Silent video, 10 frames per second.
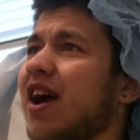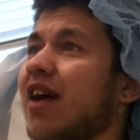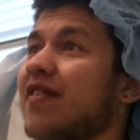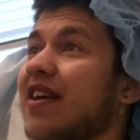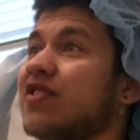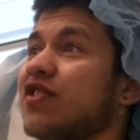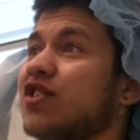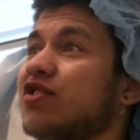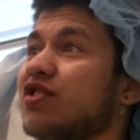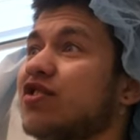I've asked for
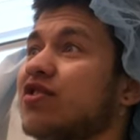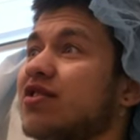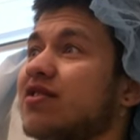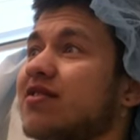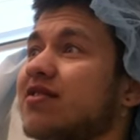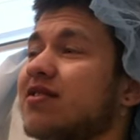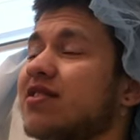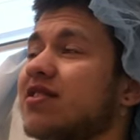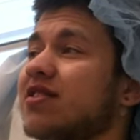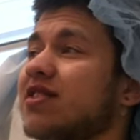you soon.
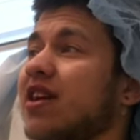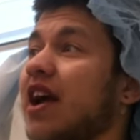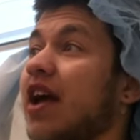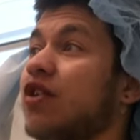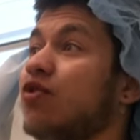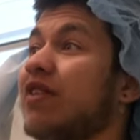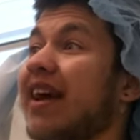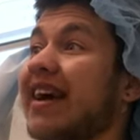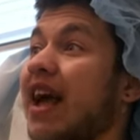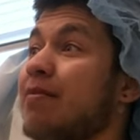And you
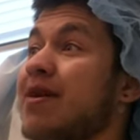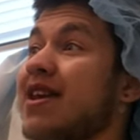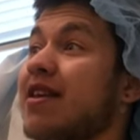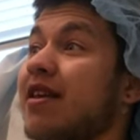didn't come in.